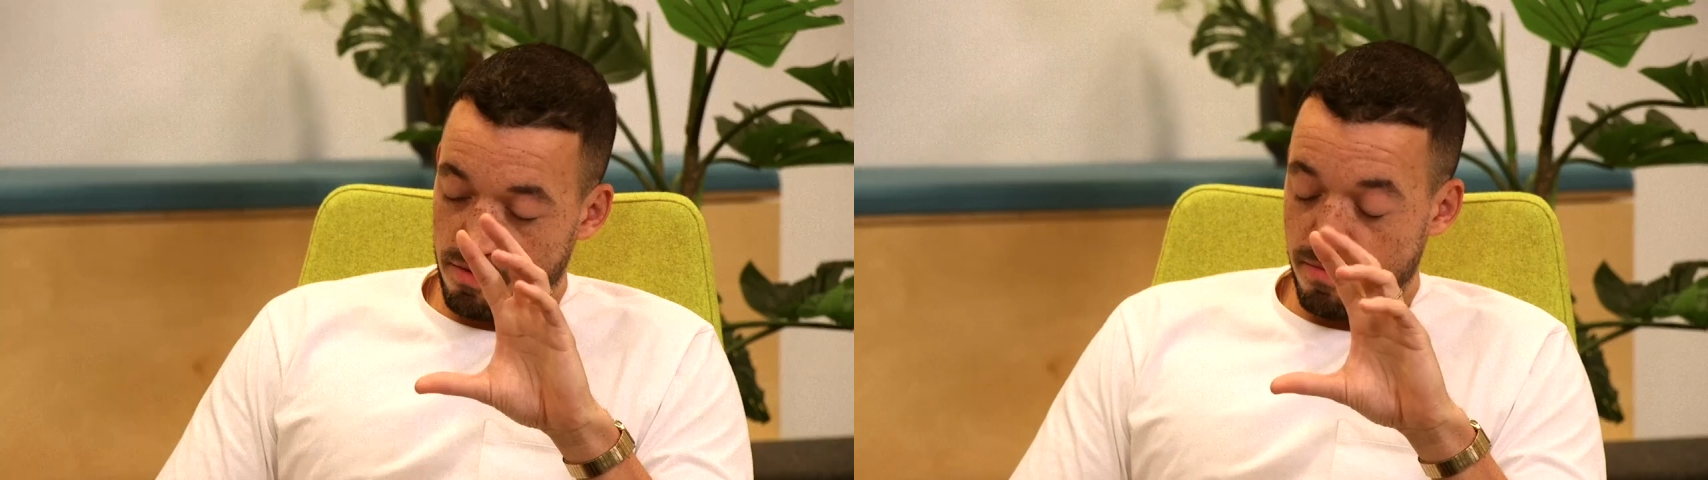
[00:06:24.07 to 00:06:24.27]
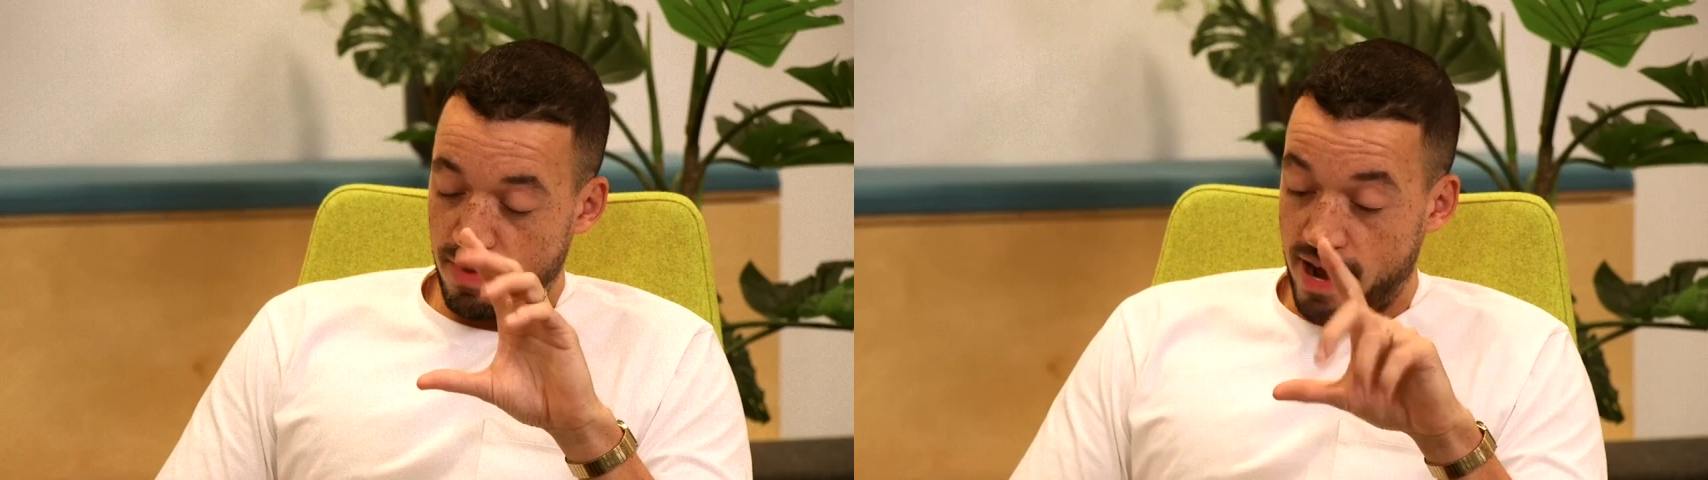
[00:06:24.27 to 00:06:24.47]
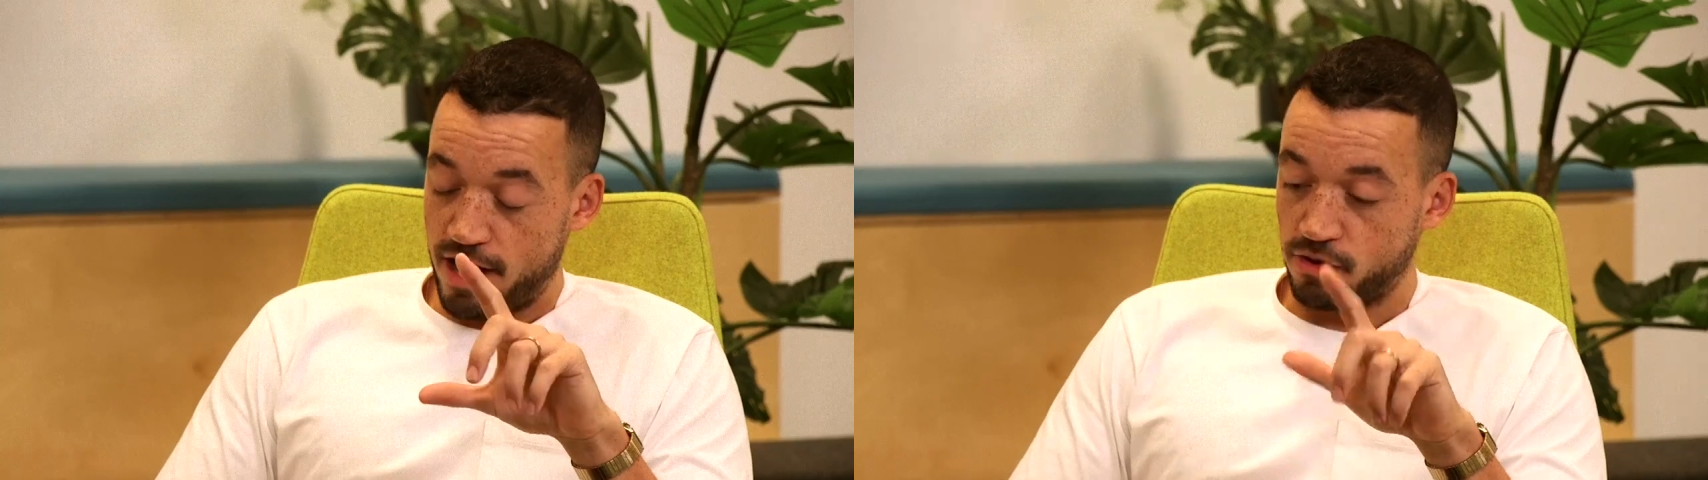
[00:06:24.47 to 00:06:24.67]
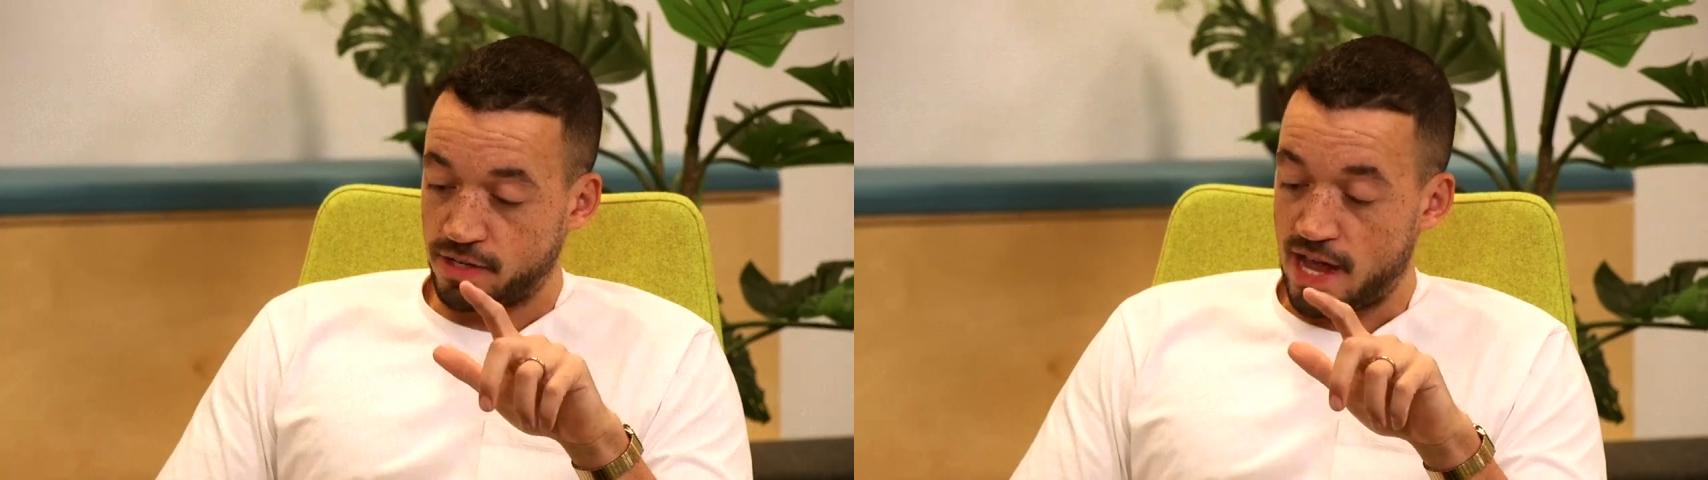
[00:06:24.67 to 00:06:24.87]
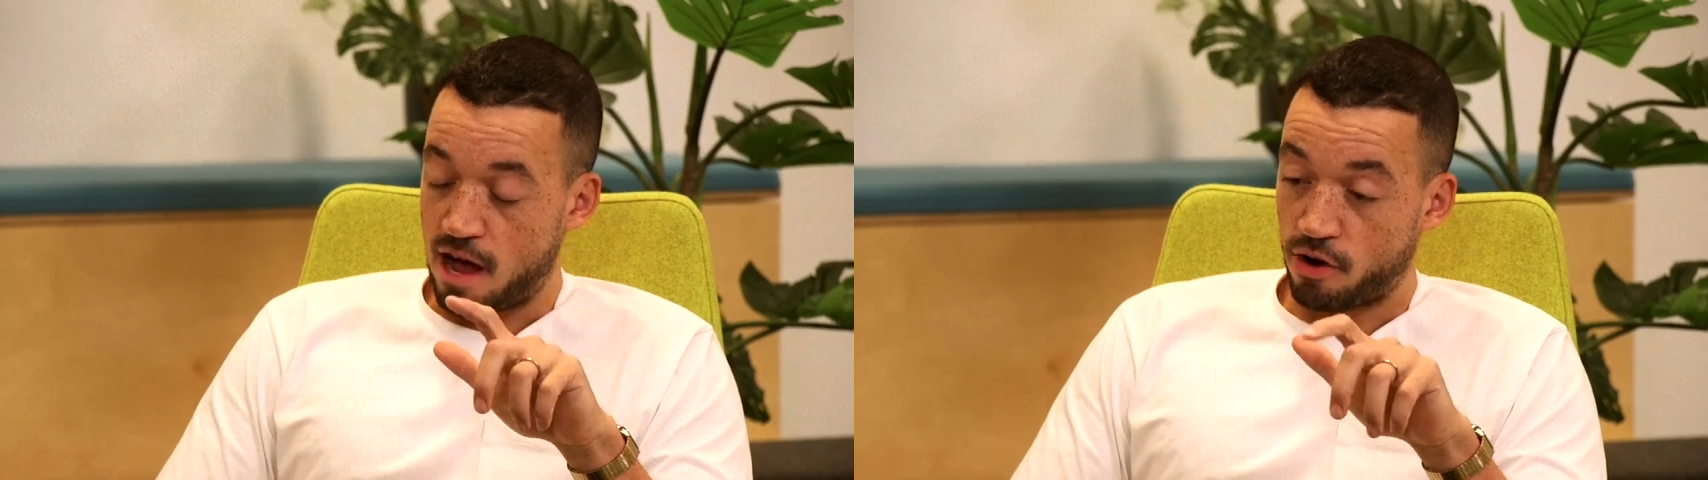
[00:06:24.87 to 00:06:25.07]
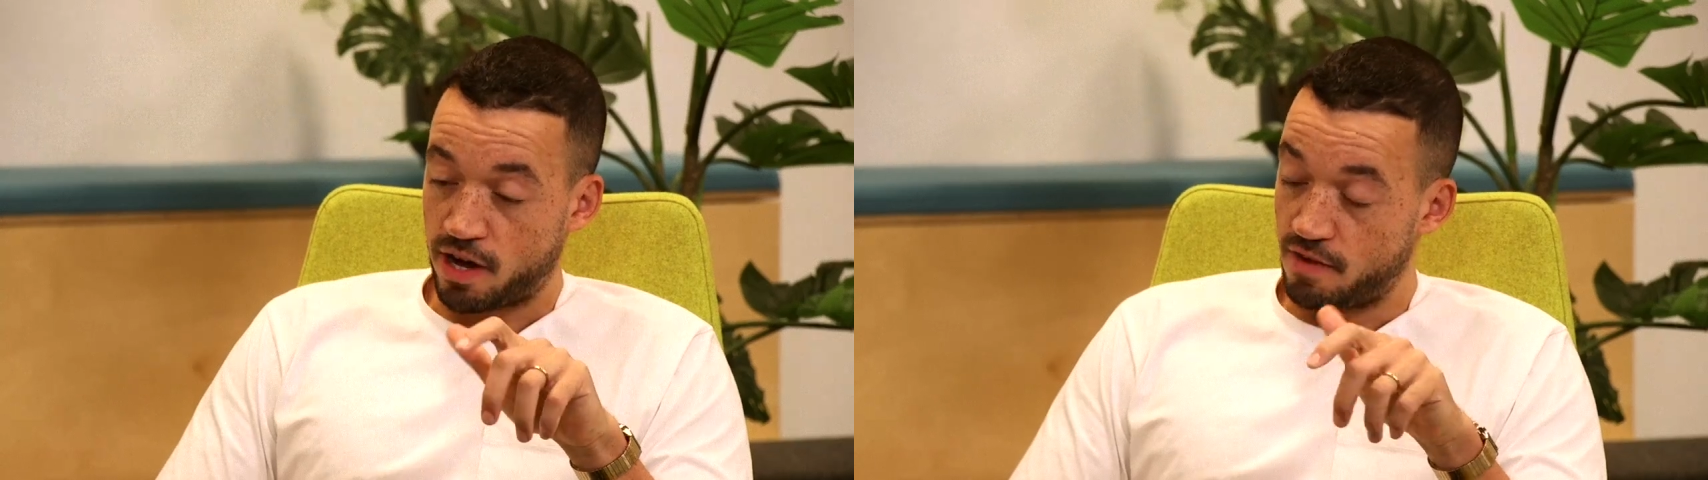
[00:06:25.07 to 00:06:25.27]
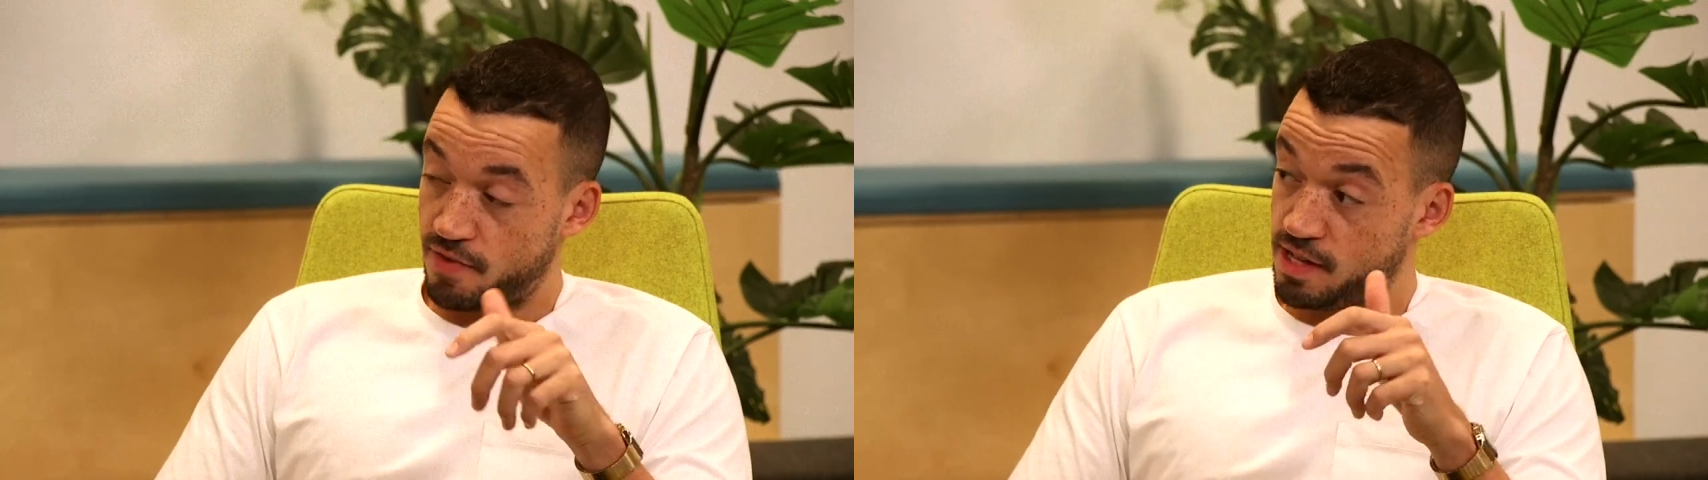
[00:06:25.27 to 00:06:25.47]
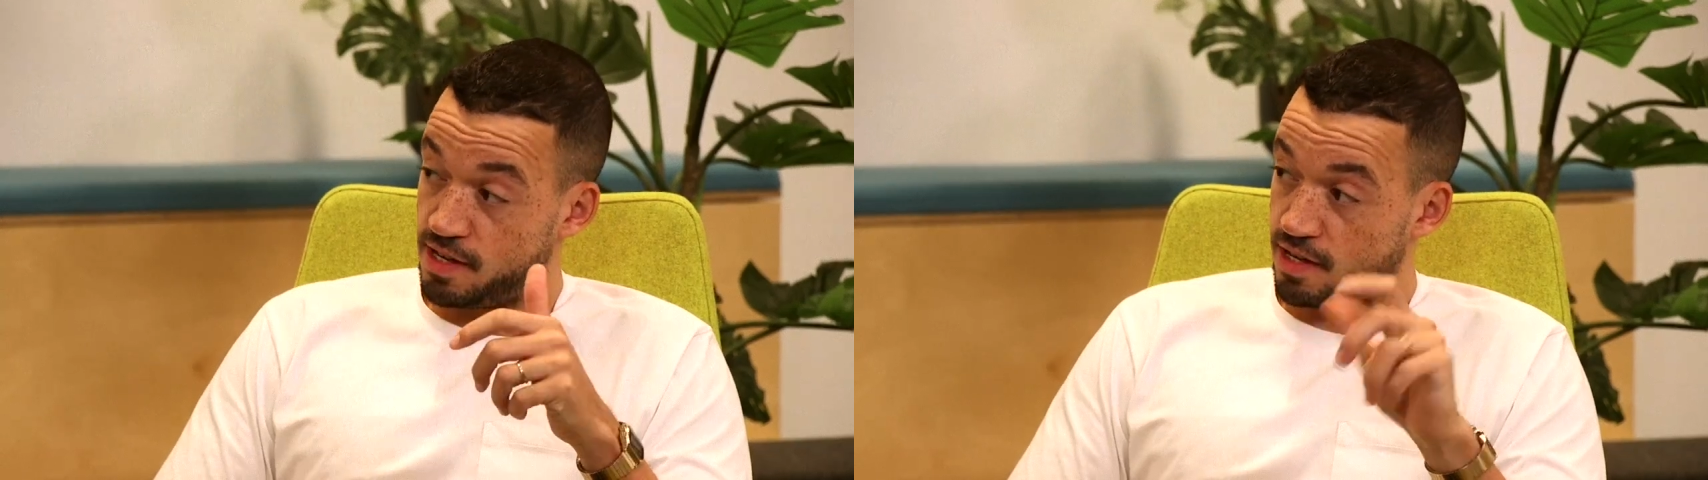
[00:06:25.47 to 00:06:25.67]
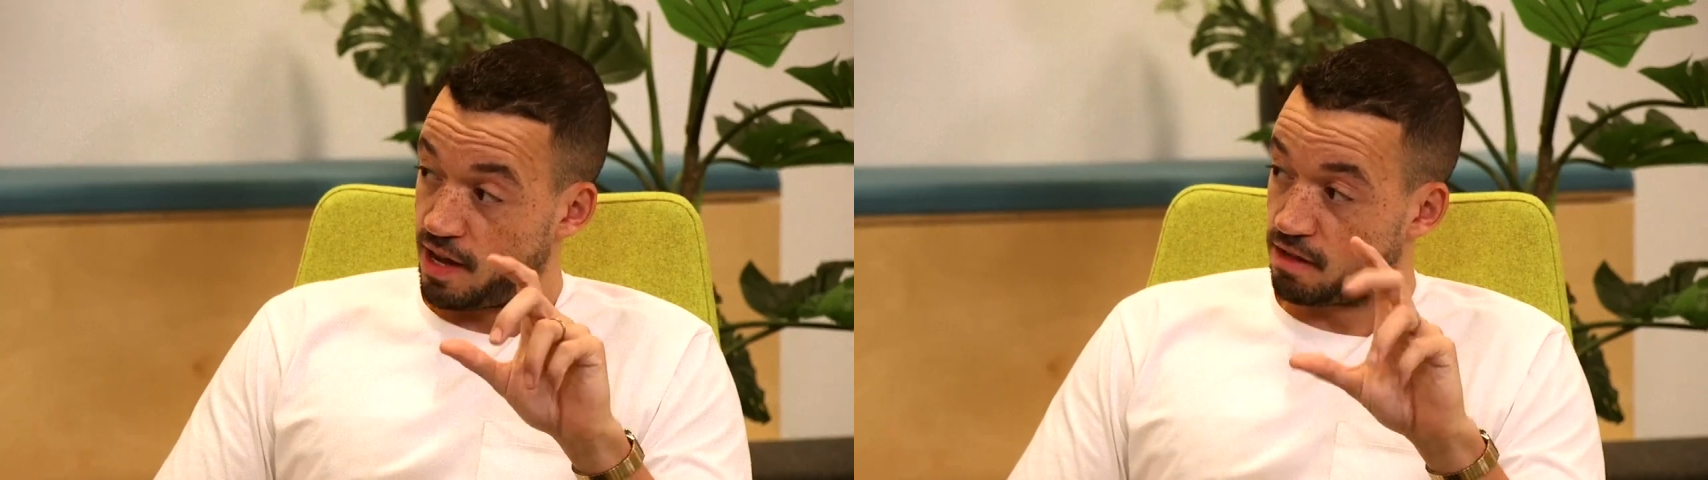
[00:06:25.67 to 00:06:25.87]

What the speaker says: millennials now are kind of in these